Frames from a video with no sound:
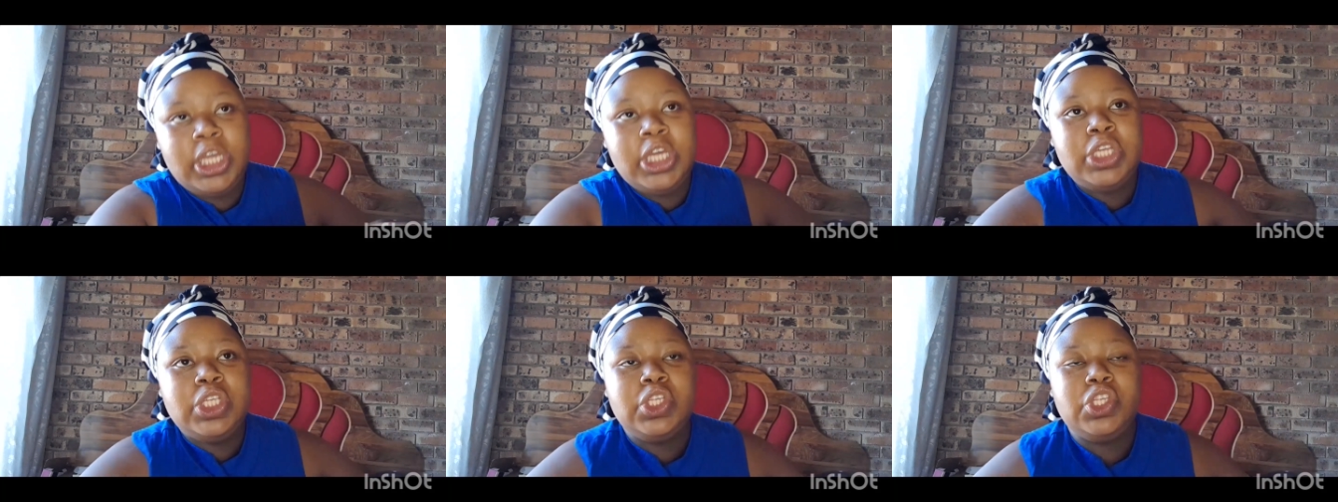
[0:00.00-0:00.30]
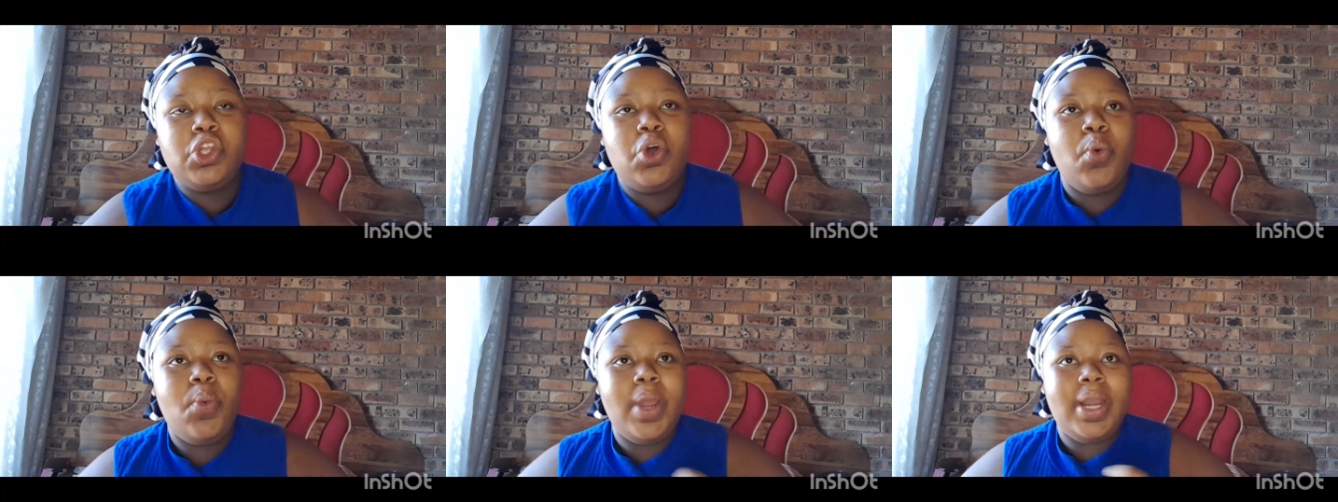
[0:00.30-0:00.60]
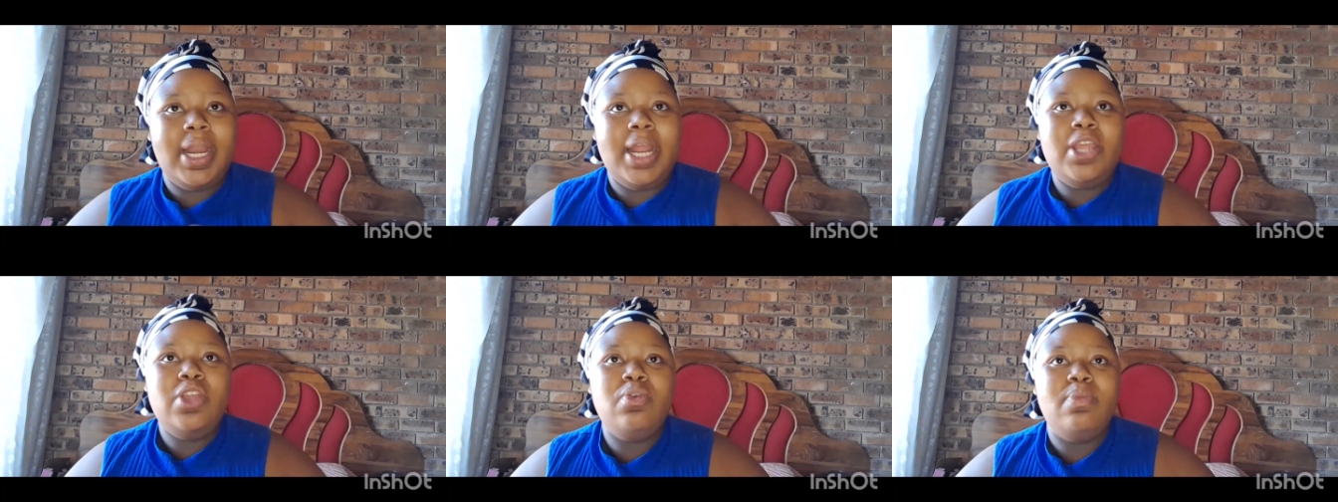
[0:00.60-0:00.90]
So when
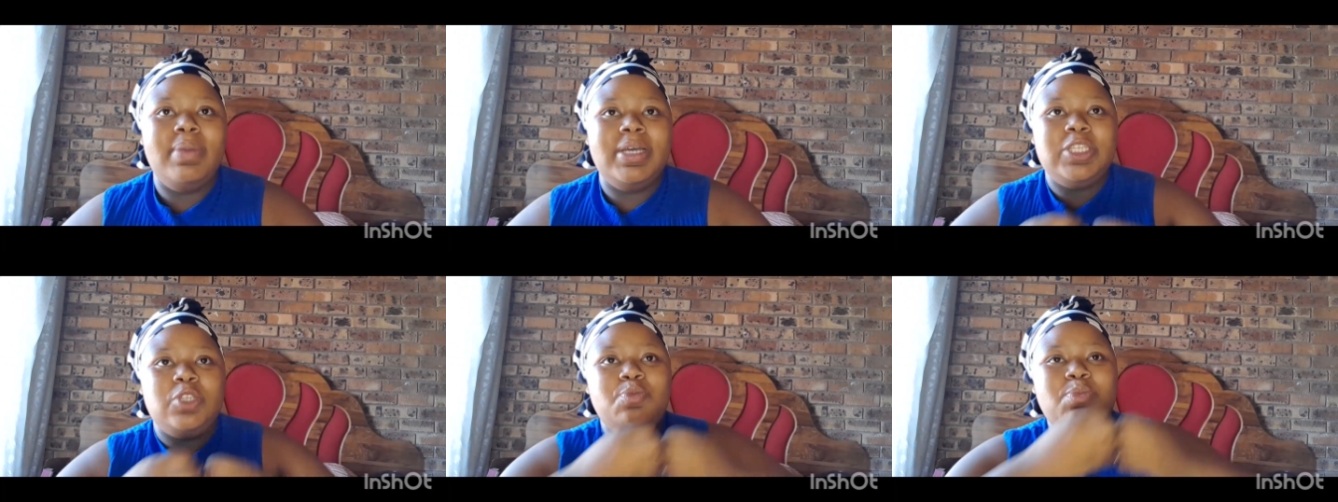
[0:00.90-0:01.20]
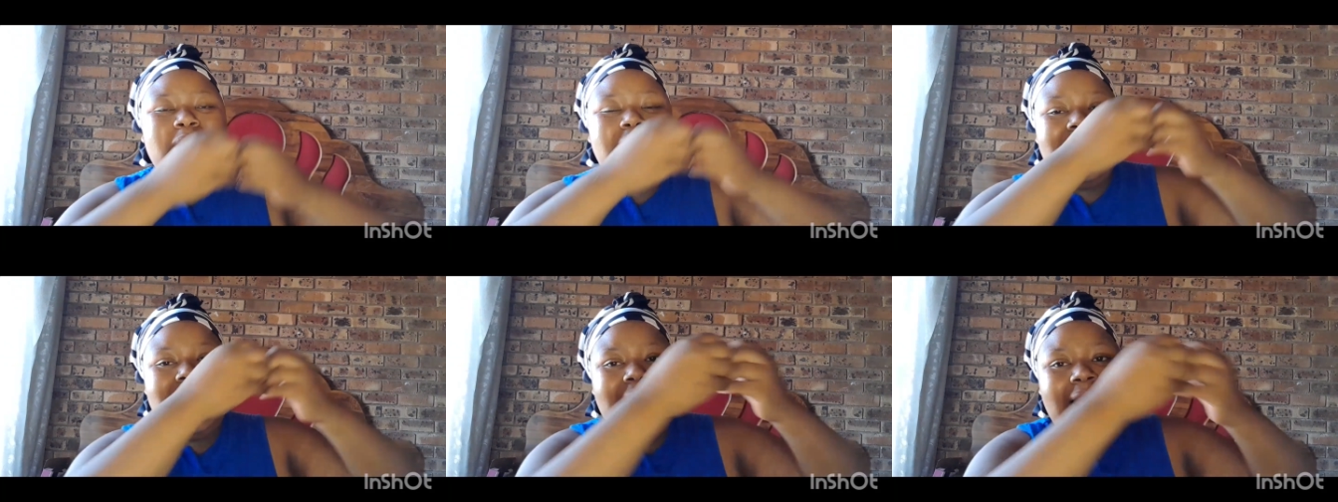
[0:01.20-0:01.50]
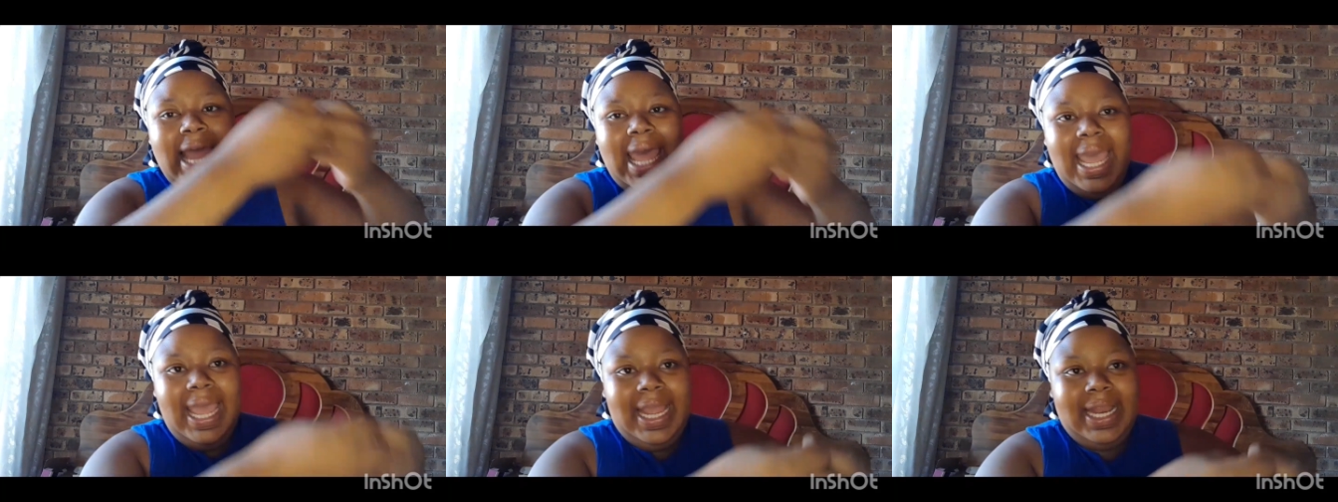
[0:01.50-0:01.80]
you must be
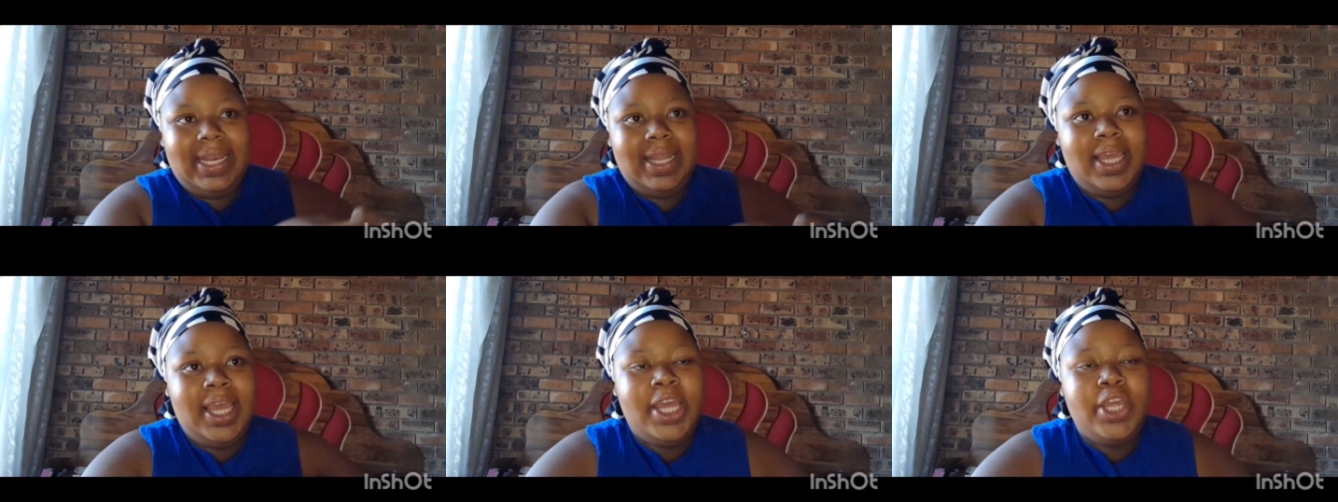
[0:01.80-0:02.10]
led,